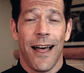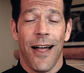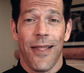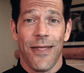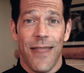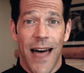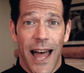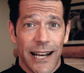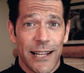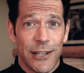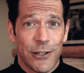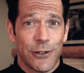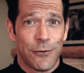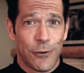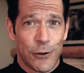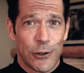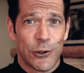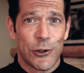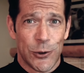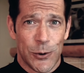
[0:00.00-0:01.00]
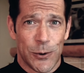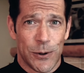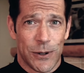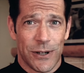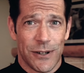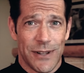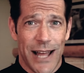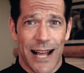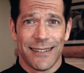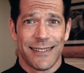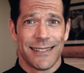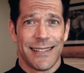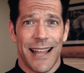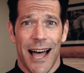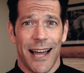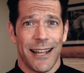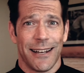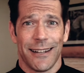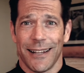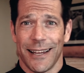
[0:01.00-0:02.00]
That is for sure. That's
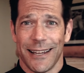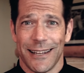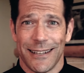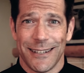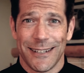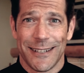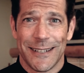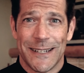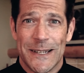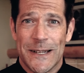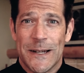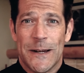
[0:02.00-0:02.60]
not like